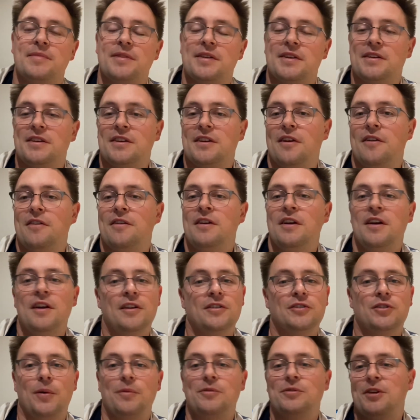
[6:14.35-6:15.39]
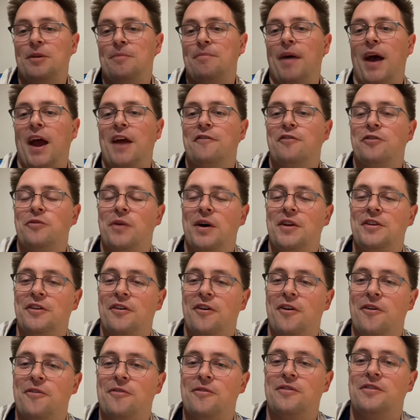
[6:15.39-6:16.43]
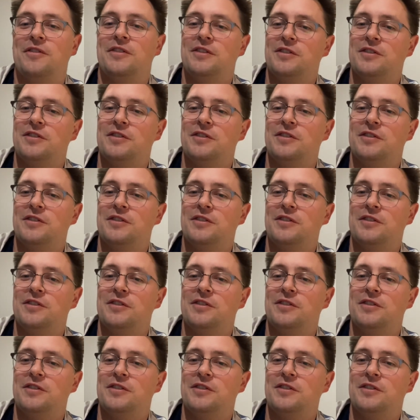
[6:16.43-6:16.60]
but it's obviously a painful one to hold.